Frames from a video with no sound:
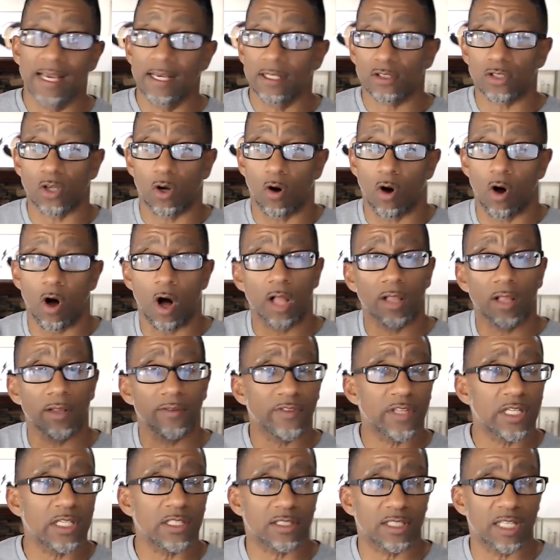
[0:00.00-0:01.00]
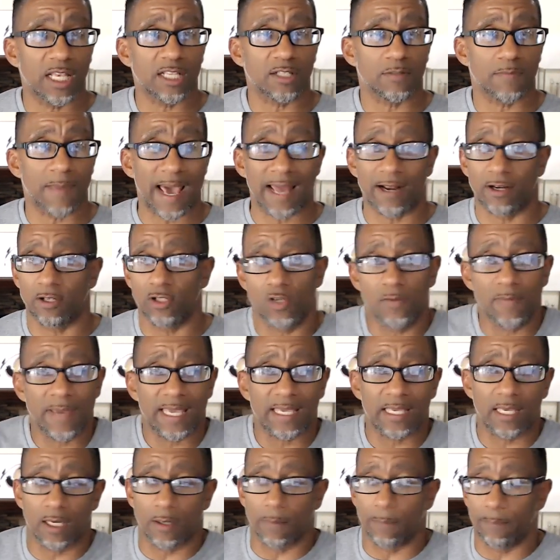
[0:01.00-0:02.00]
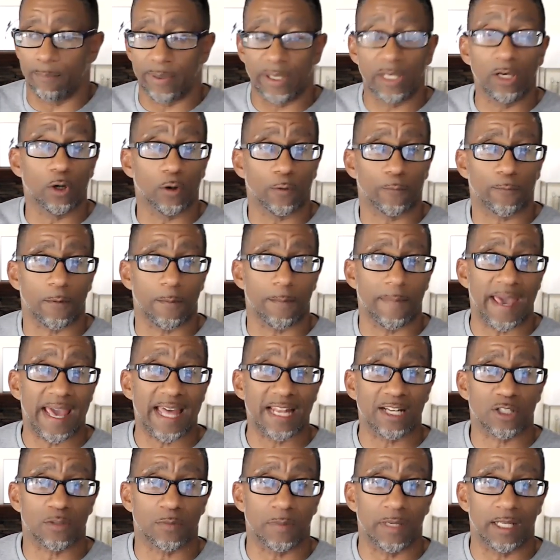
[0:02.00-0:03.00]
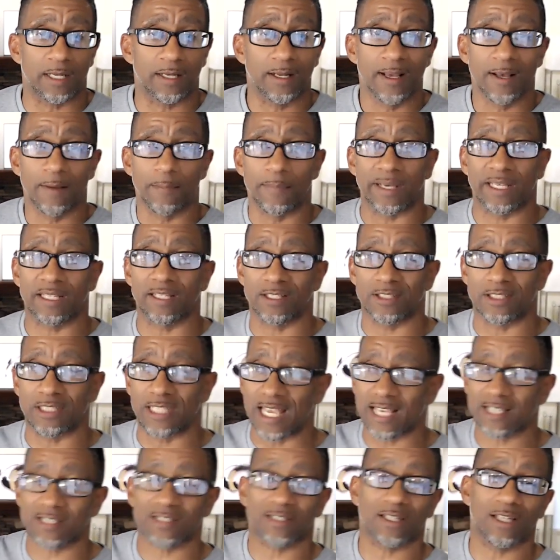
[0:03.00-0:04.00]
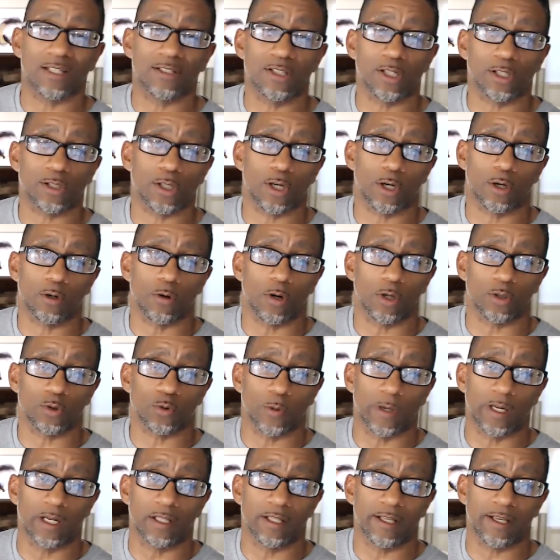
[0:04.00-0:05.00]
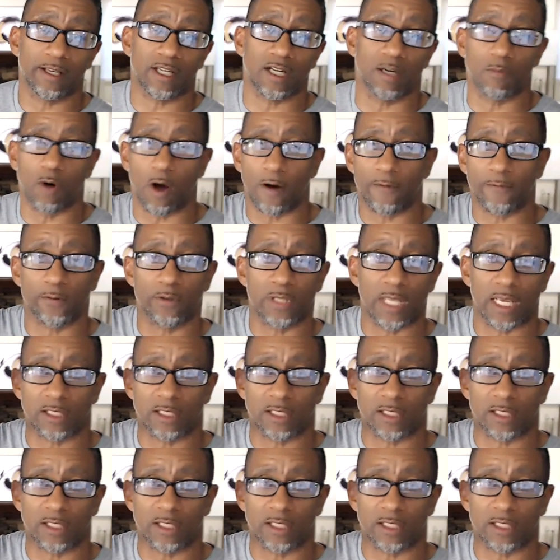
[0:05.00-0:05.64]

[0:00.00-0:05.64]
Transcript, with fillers: So all of these things matter. You may get a bill for management because, yes, they took their gross rental income off.